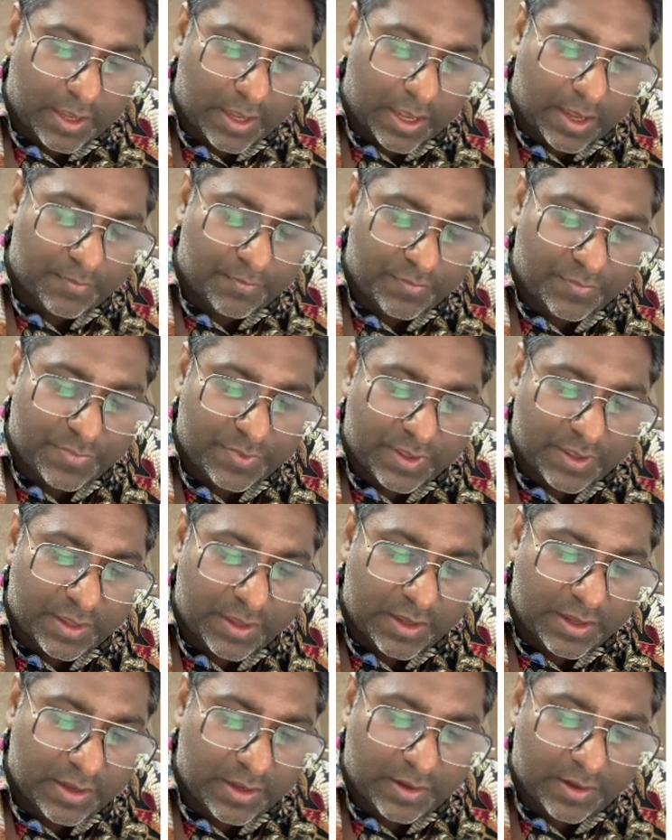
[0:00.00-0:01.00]

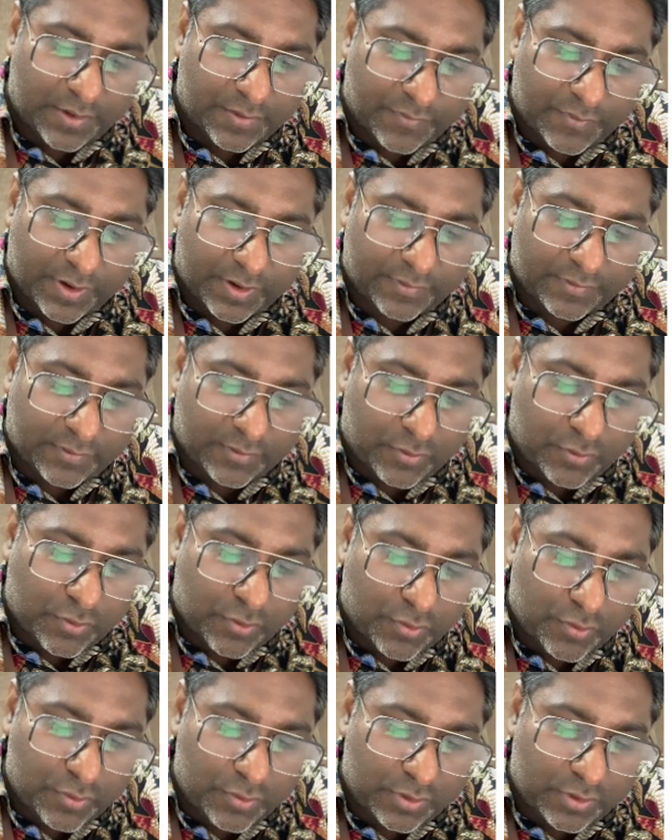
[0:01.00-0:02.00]
Mg if it is
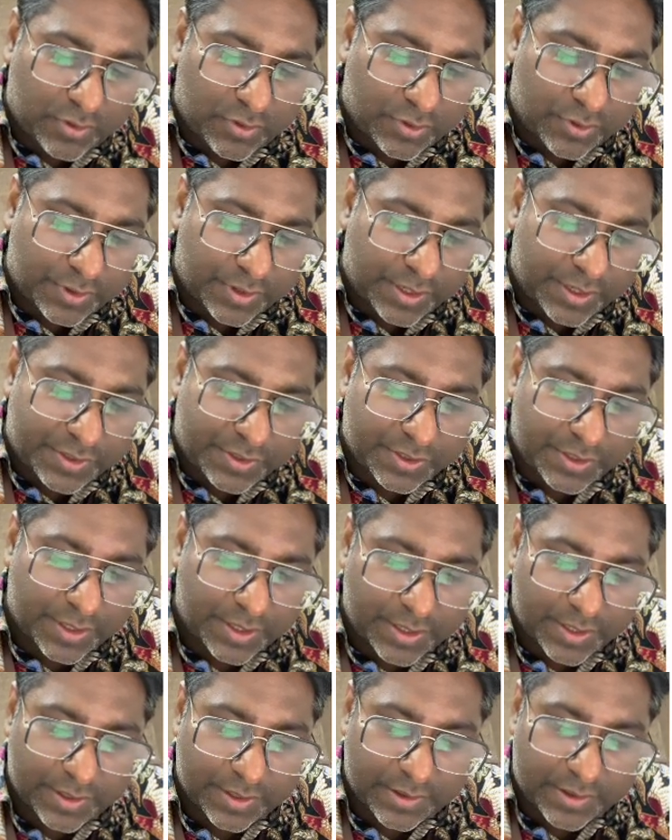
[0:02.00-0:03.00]
cold
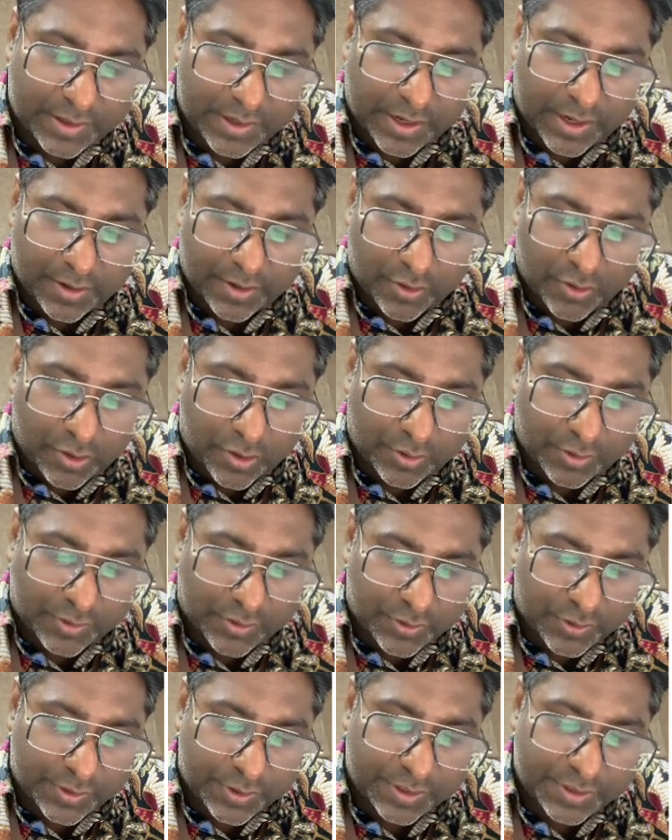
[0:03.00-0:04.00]
condition and hot
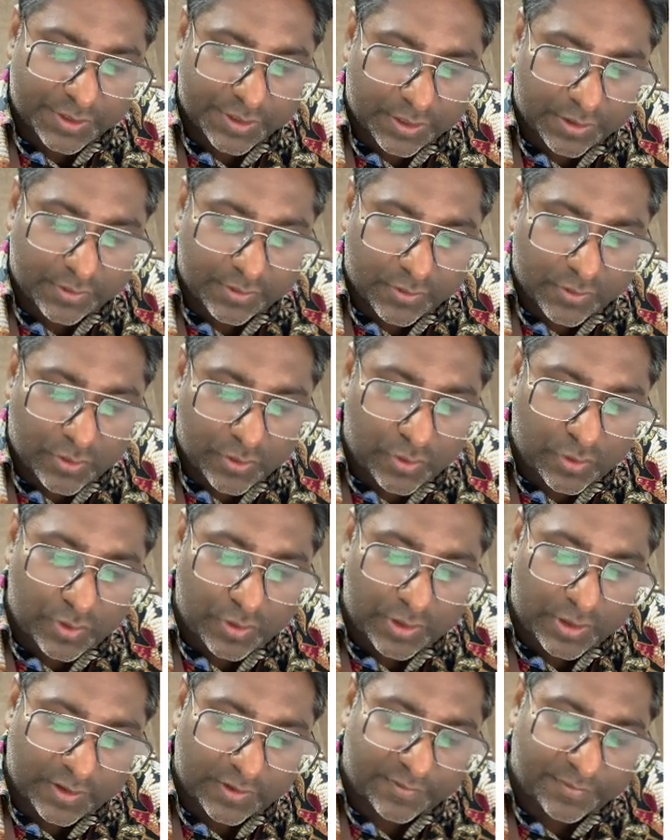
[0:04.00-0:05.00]
condition.
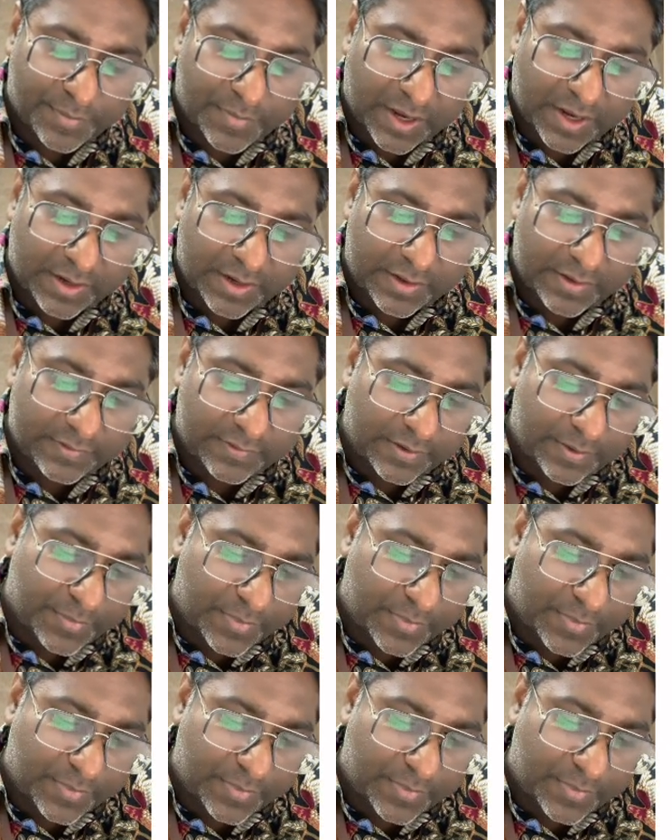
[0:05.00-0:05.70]
Cold is magnesium